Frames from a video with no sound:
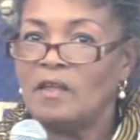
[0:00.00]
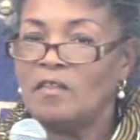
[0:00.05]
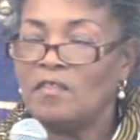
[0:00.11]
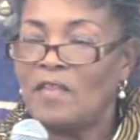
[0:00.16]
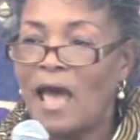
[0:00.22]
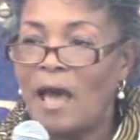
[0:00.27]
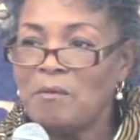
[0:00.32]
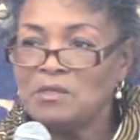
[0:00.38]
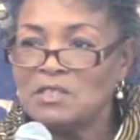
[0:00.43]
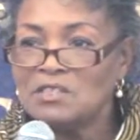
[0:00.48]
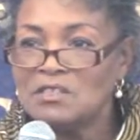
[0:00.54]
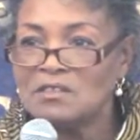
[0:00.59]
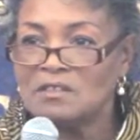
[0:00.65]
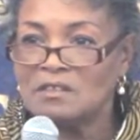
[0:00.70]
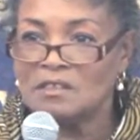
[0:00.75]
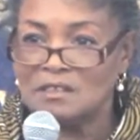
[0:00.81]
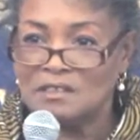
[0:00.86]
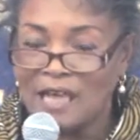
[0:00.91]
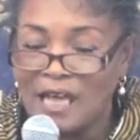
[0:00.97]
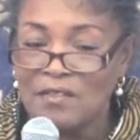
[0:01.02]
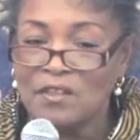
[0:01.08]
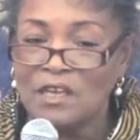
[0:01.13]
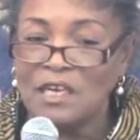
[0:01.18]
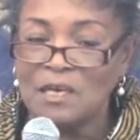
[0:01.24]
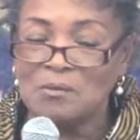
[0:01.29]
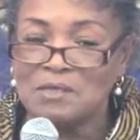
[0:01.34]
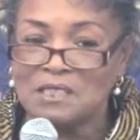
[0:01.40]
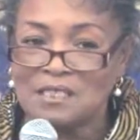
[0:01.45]
that was the day
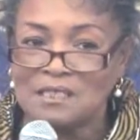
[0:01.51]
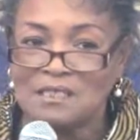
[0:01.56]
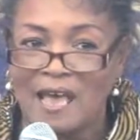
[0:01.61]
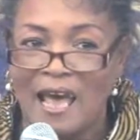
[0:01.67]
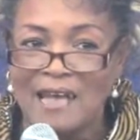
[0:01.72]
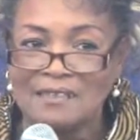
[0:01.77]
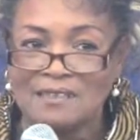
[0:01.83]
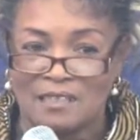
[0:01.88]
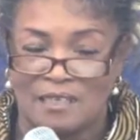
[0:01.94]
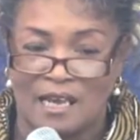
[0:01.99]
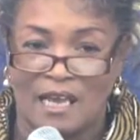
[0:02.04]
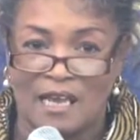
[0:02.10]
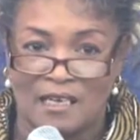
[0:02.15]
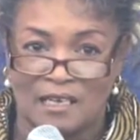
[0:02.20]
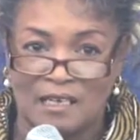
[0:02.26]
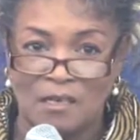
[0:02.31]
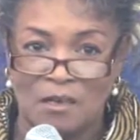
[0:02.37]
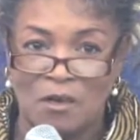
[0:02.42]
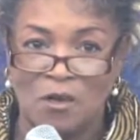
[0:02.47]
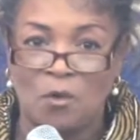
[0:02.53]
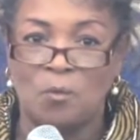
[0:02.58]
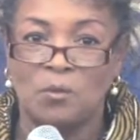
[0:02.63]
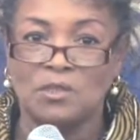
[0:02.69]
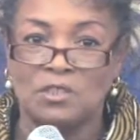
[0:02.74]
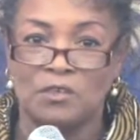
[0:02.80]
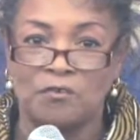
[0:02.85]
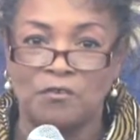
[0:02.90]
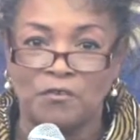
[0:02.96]
that he was assassinated,
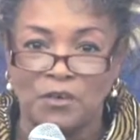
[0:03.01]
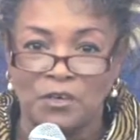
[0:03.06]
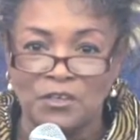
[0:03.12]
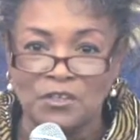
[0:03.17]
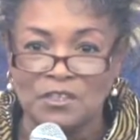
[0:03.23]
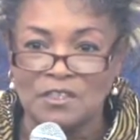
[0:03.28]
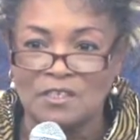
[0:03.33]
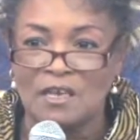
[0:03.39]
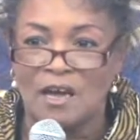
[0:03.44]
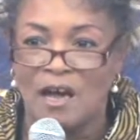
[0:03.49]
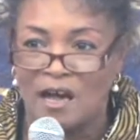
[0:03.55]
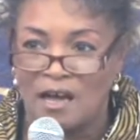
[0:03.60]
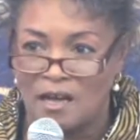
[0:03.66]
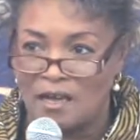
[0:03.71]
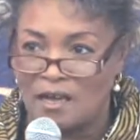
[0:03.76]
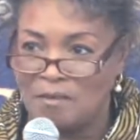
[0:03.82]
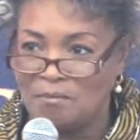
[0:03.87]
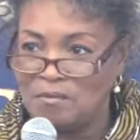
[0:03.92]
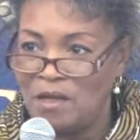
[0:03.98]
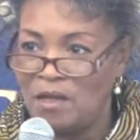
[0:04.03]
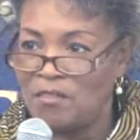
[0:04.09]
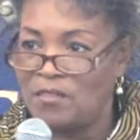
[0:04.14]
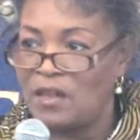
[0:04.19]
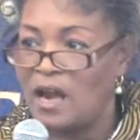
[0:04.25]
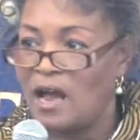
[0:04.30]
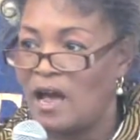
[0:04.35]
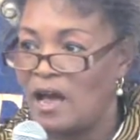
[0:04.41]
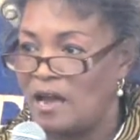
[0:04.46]
was the first time
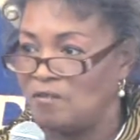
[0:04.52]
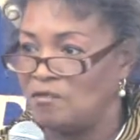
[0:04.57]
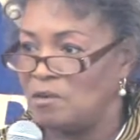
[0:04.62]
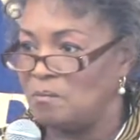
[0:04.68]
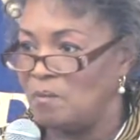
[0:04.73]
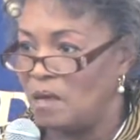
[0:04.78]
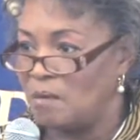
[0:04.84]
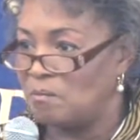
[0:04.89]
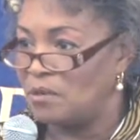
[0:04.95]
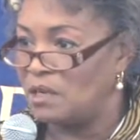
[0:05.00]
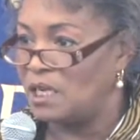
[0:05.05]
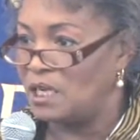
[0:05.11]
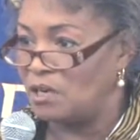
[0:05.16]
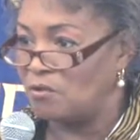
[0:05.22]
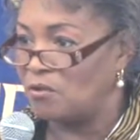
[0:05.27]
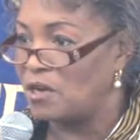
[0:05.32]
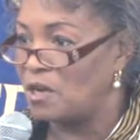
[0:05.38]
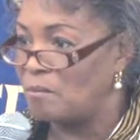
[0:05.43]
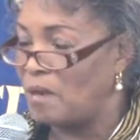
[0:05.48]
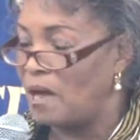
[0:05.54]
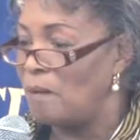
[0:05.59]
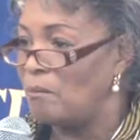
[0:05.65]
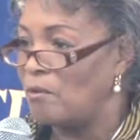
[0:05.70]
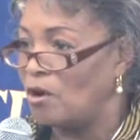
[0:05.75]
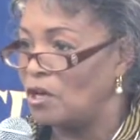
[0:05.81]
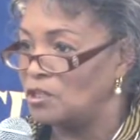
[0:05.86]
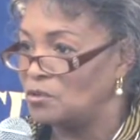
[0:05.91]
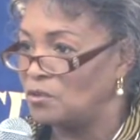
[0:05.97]
that I remember hearing about
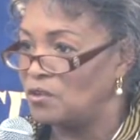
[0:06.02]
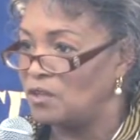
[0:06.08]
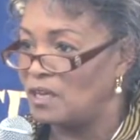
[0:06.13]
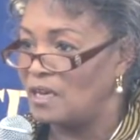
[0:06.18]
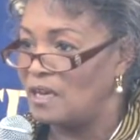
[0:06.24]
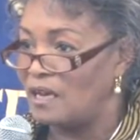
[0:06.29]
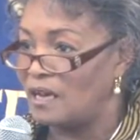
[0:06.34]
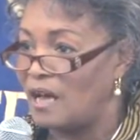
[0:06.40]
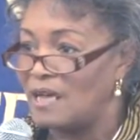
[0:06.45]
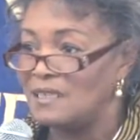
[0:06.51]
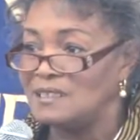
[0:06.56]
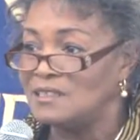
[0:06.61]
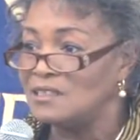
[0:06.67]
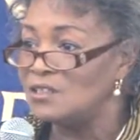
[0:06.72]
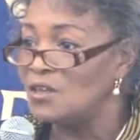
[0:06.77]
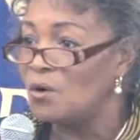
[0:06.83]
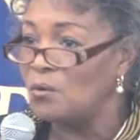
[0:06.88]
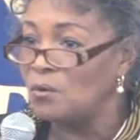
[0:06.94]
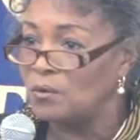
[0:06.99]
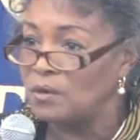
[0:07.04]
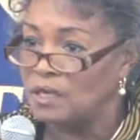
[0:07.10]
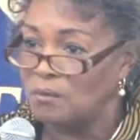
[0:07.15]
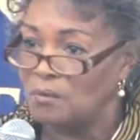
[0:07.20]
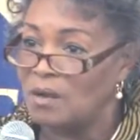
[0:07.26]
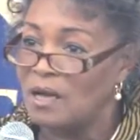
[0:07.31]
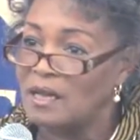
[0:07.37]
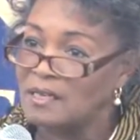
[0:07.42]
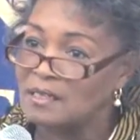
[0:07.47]
Martin Luther King. I didn't know who he
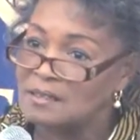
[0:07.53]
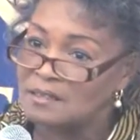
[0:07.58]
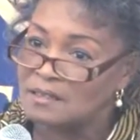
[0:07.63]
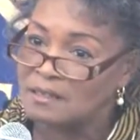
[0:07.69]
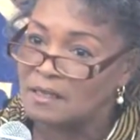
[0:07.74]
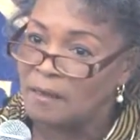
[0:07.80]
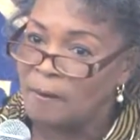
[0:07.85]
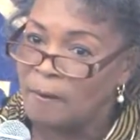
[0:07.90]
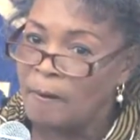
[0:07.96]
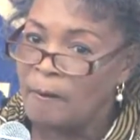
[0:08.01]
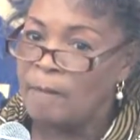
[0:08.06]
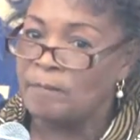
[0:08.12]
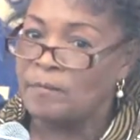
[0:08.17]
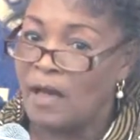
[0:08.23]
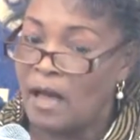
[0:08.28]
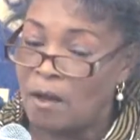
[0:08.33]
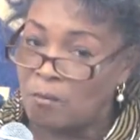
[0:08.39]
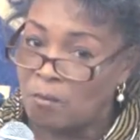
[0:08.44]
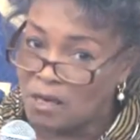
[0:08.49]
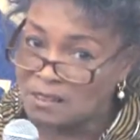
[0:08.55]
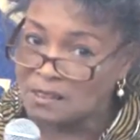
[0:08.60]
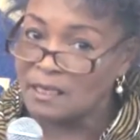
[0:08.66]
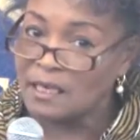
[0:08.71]
was. Now, I was a